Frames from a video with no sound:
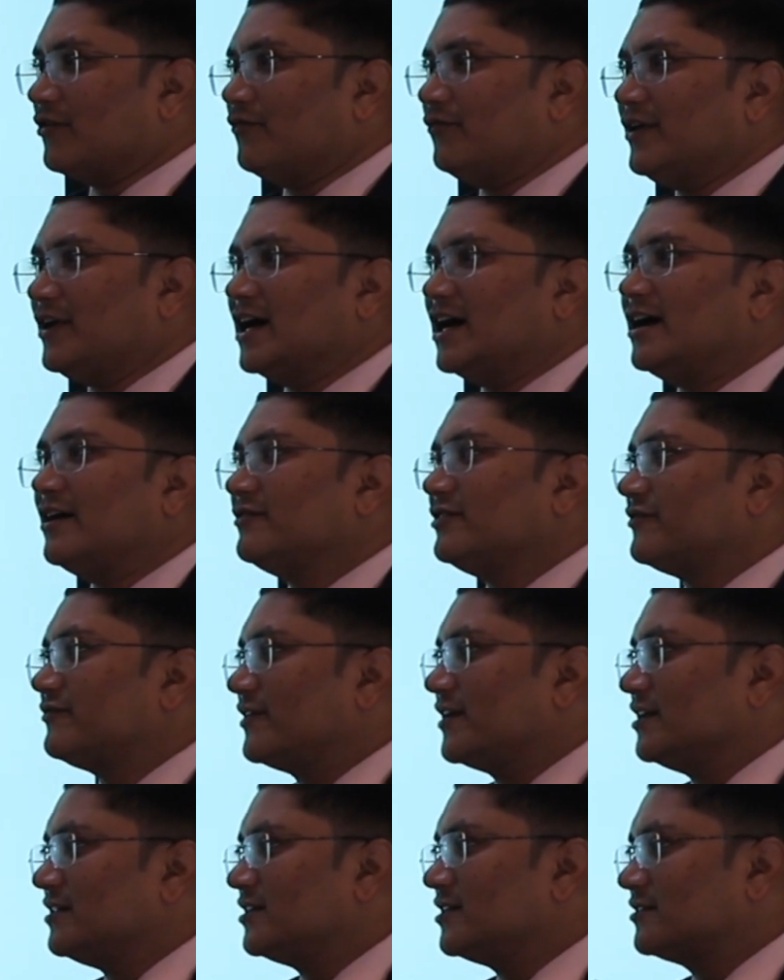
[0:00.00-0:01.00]
we have
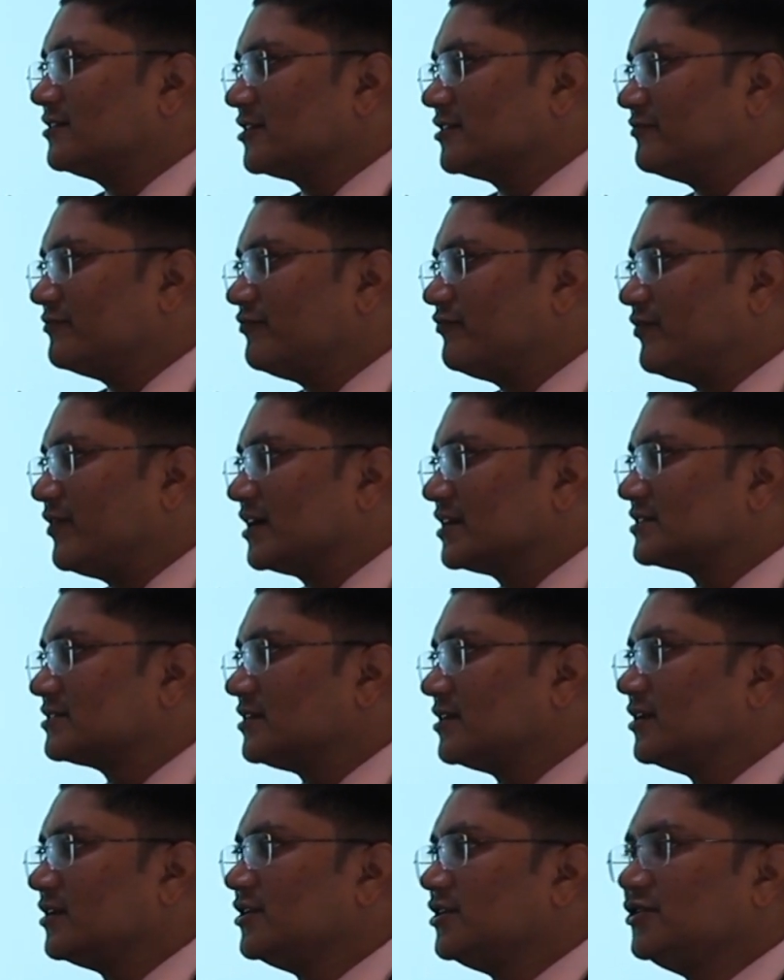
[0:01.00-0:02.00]
defined the term
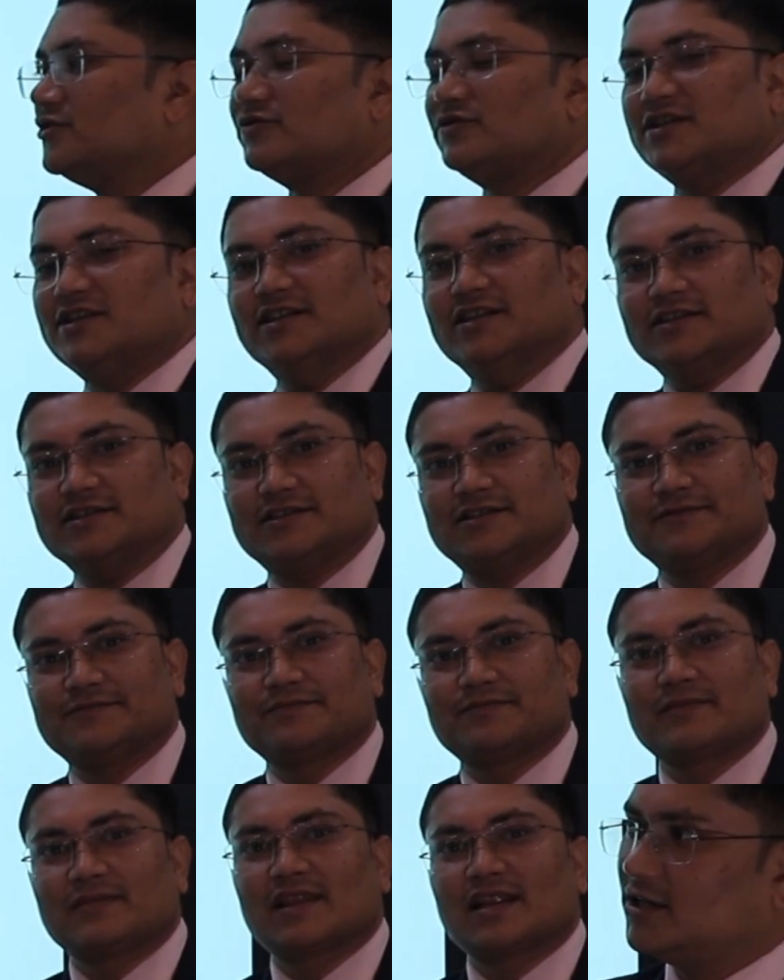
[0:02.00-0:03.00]
functional nutrients.
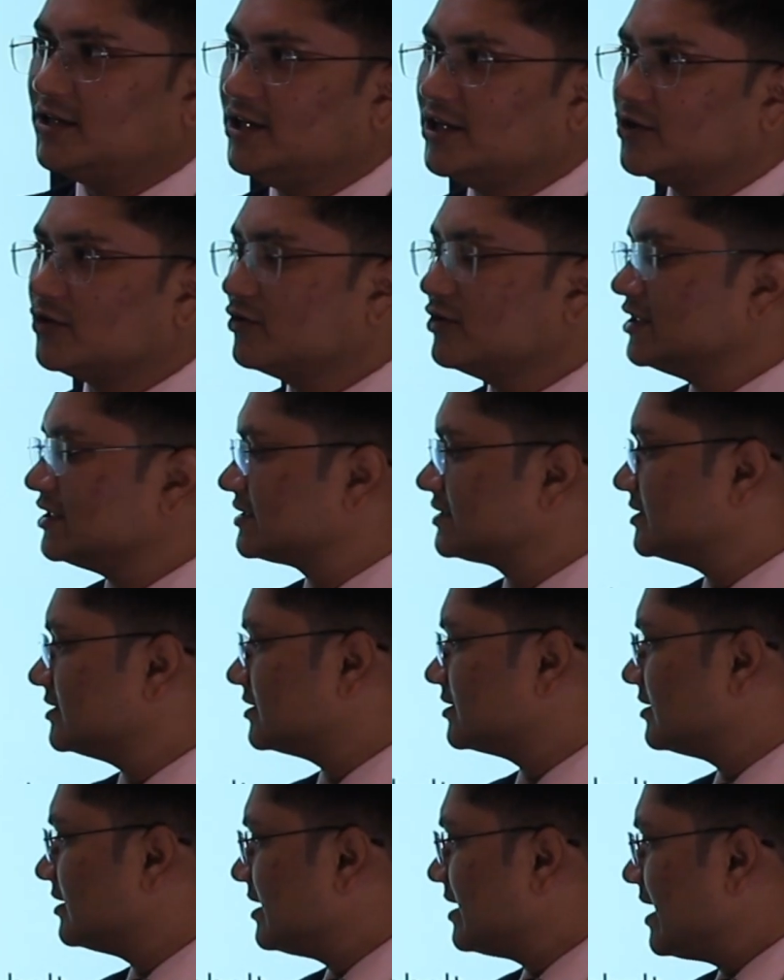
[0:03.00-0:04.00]
Nicholas
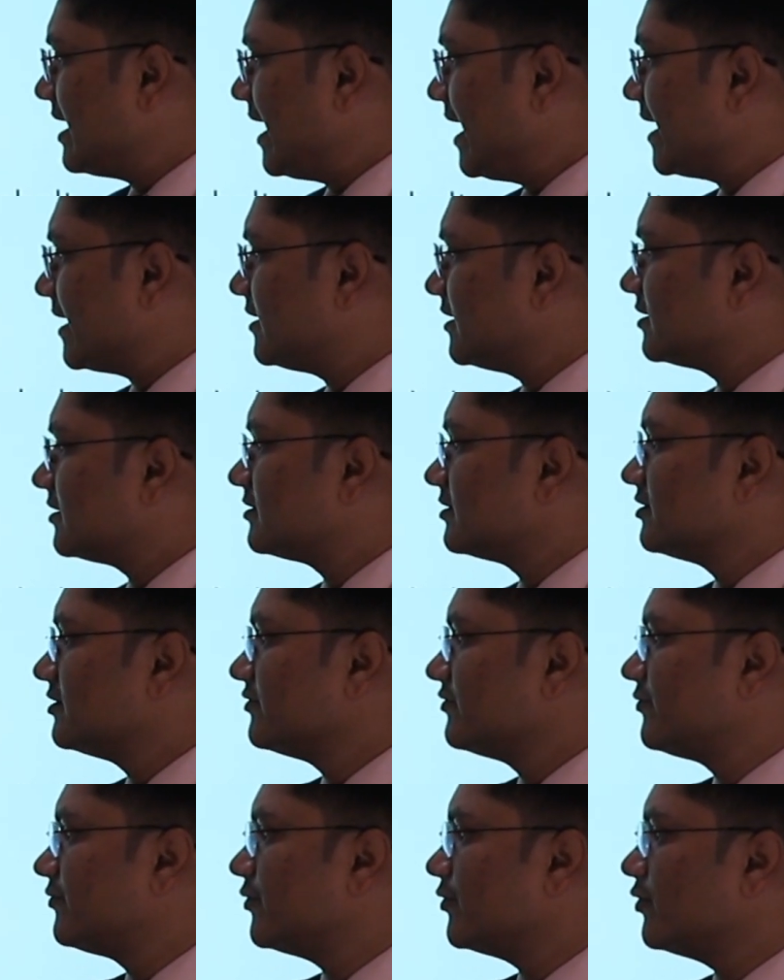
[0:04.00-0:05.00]
added
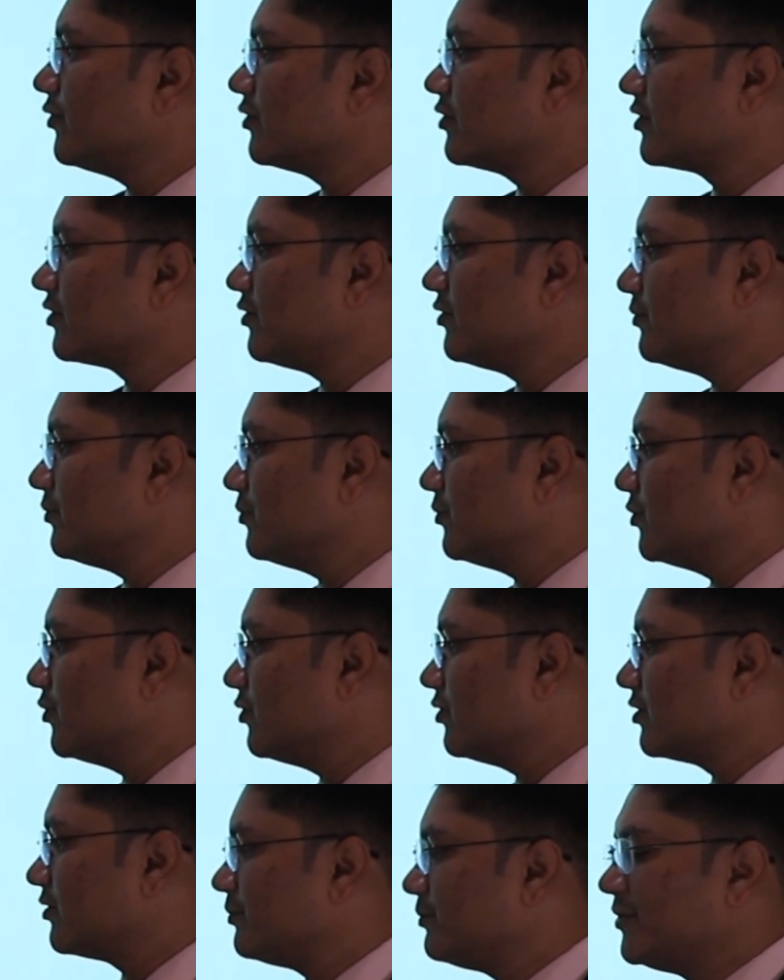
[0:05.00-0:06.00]
4
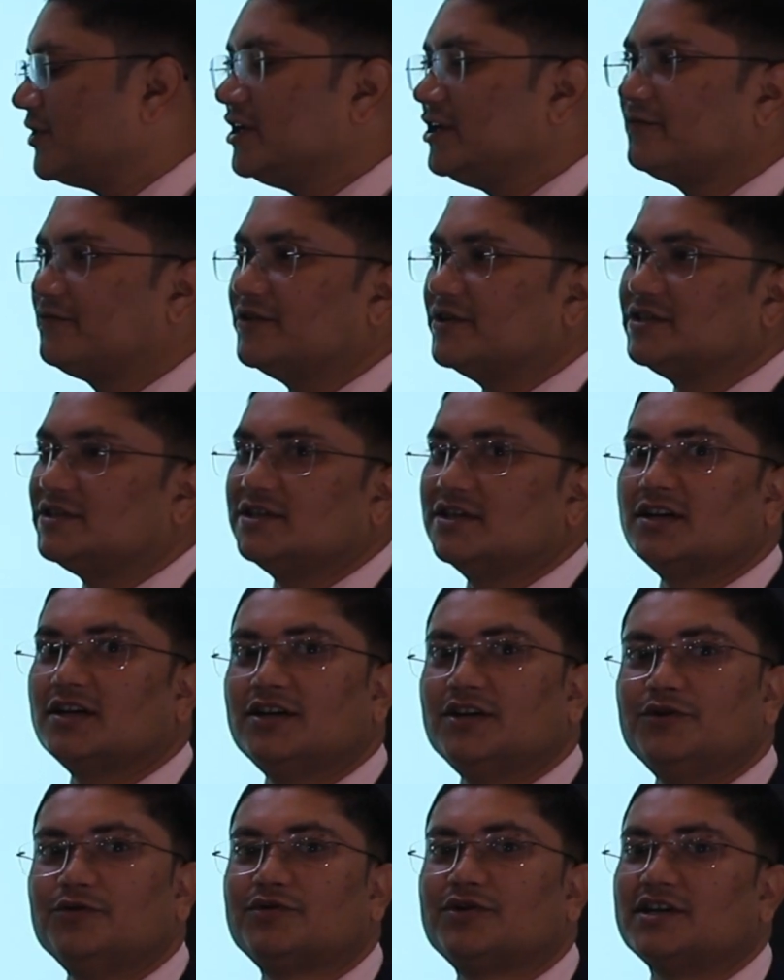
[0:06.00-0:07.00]
more beneficial
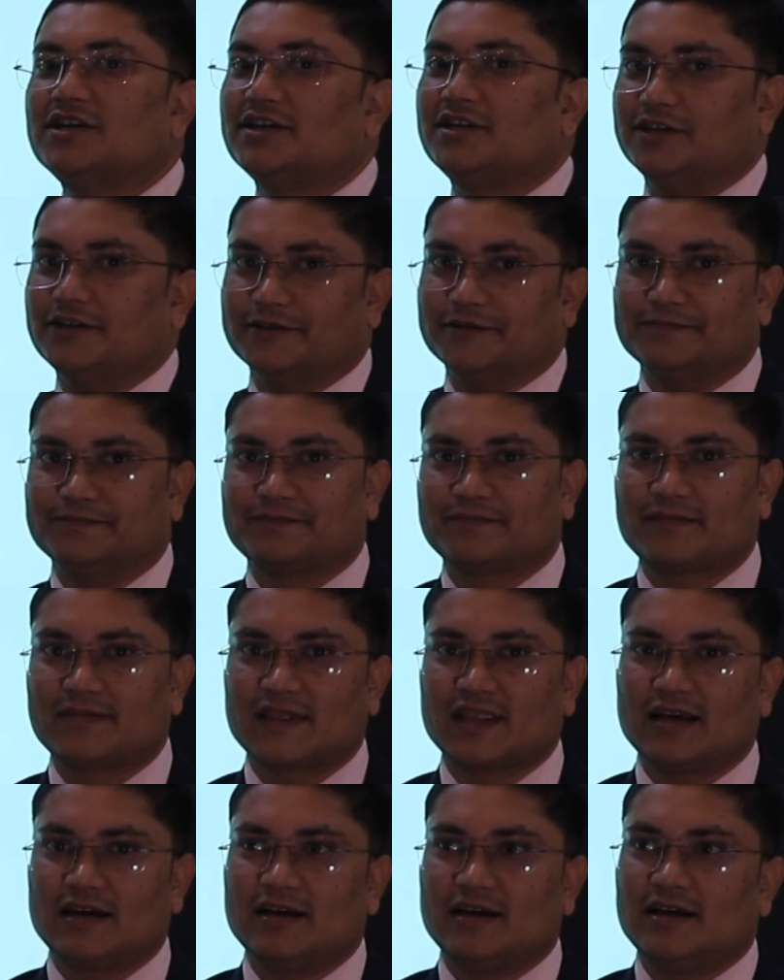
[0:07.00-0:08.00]
nutrient here.
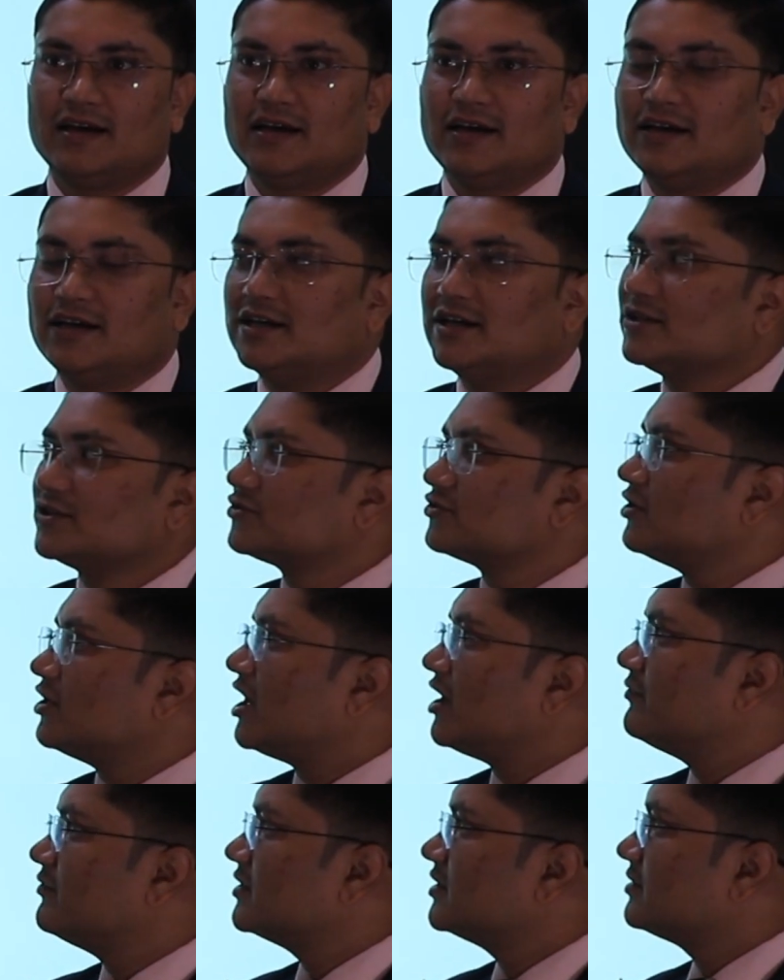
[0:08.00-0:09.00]
So
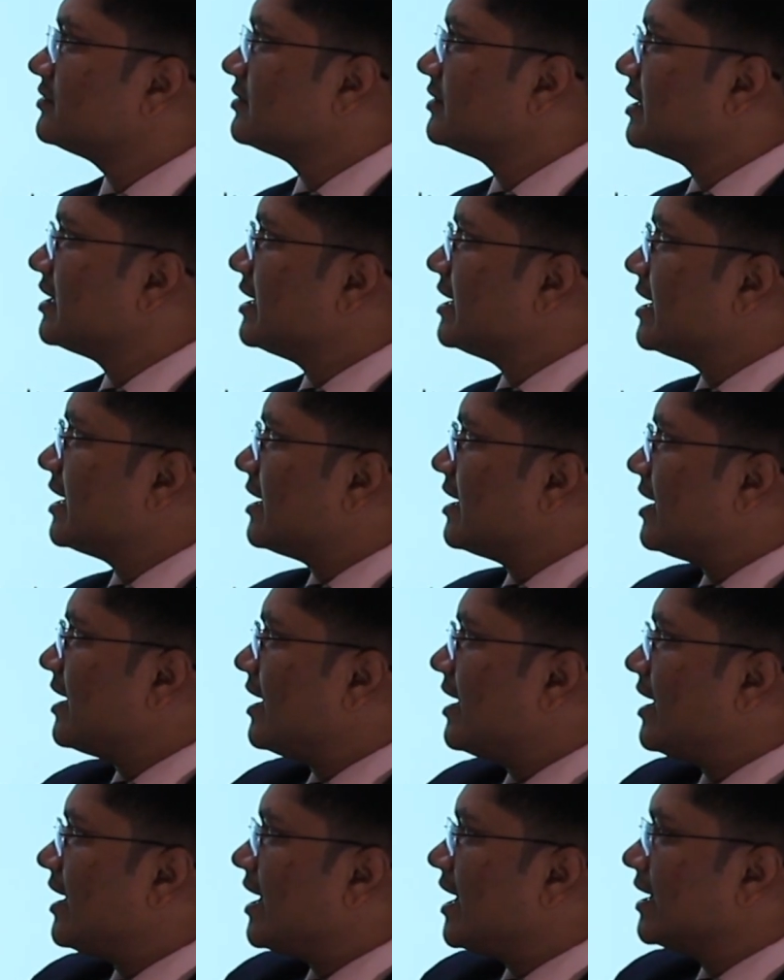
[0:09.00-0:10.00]
our
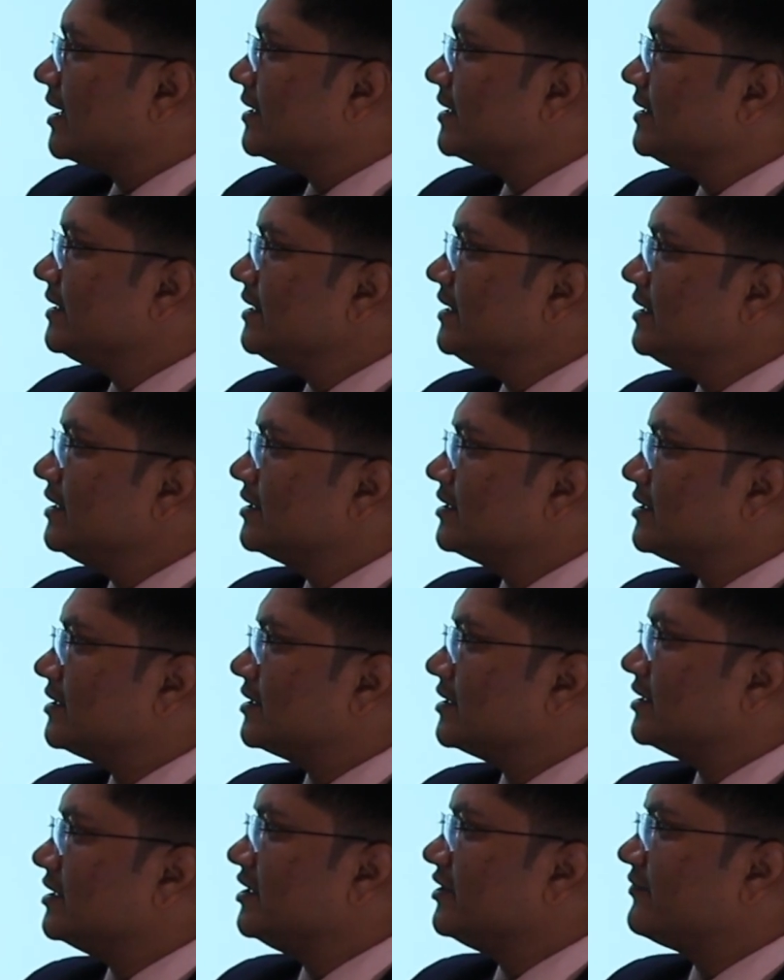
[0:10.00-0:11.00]
already
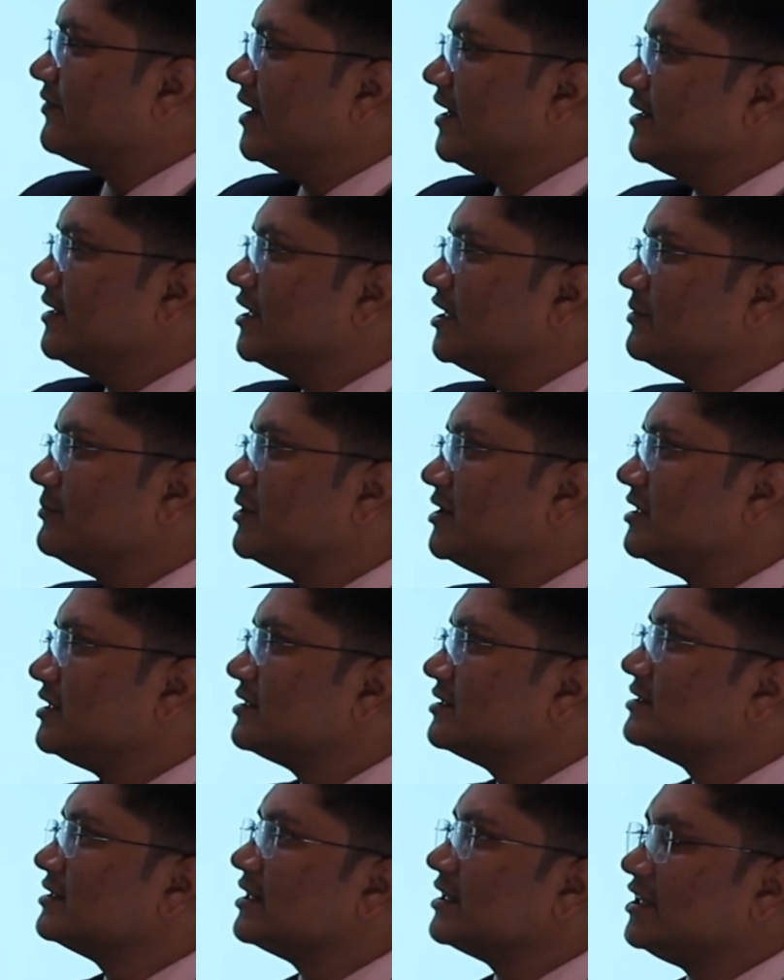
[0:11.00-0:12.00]

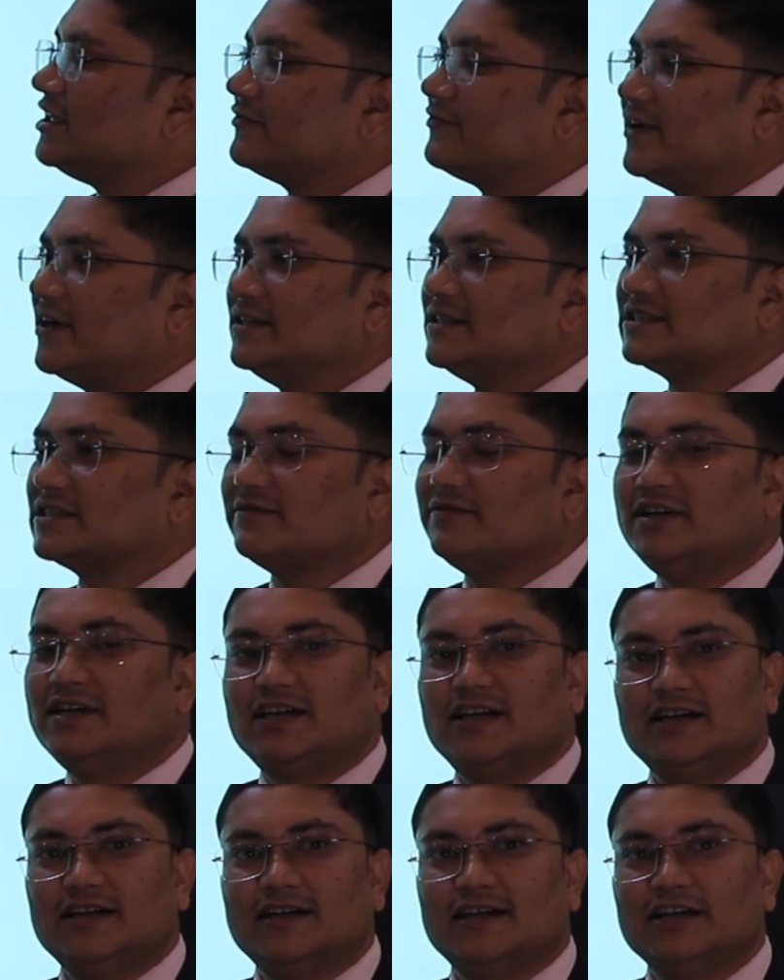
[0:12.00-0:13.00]
defined
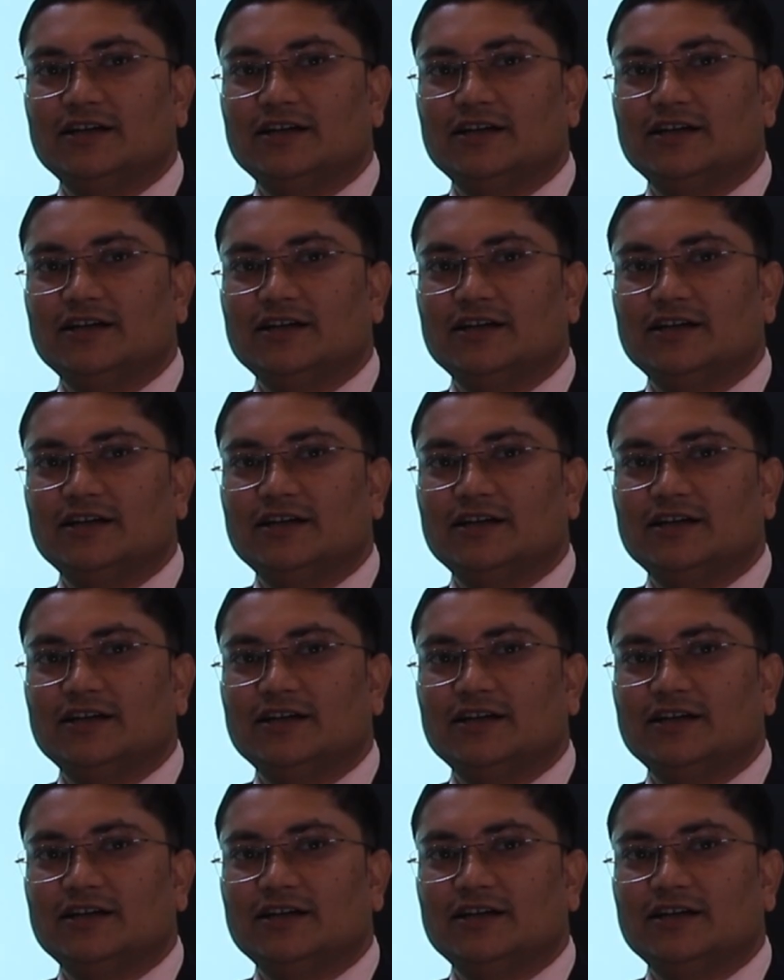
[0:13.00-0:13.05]
17